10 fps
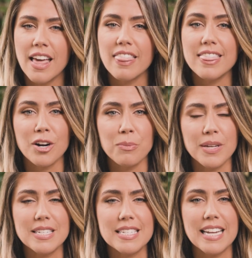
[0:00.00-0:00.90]

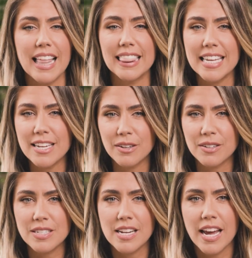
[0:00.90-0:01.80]
therapists,
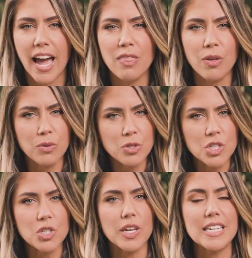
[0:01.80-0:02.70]
leaders, and those just
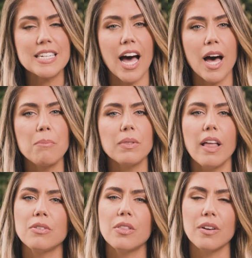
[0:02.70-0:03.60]
looking to
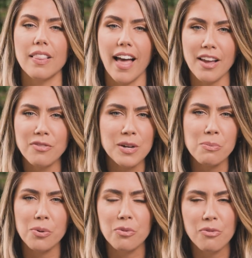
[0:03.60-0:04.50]
up-level their life in a
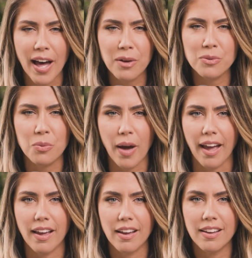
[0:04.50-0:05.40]
profound
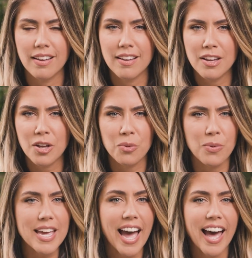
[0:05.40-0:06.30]
way.
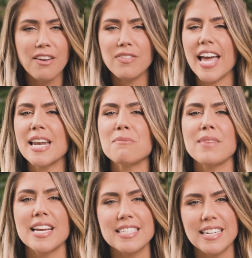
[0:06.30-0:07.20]
We have an
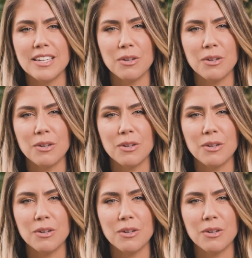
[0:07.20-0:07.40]
amazing